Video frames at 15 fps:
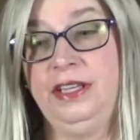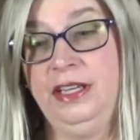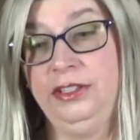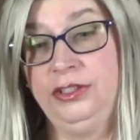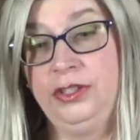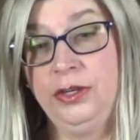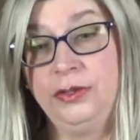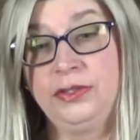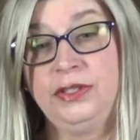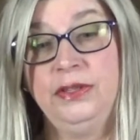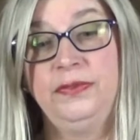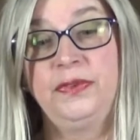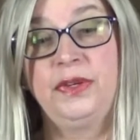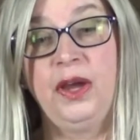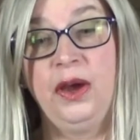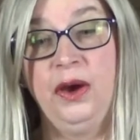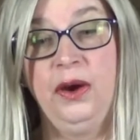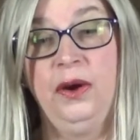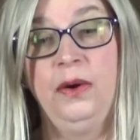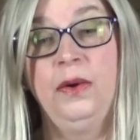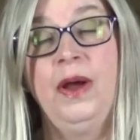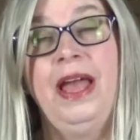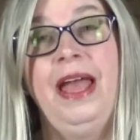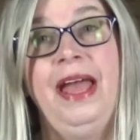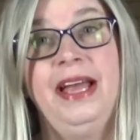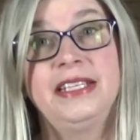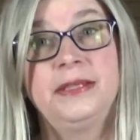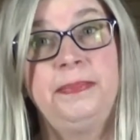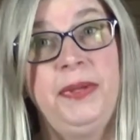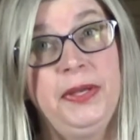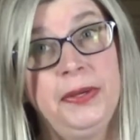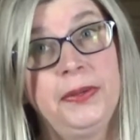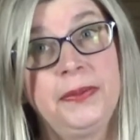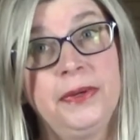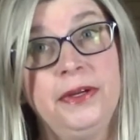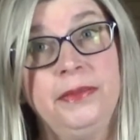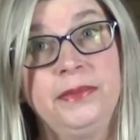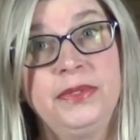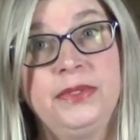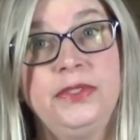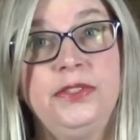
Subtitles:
and Joseph go as pilgrims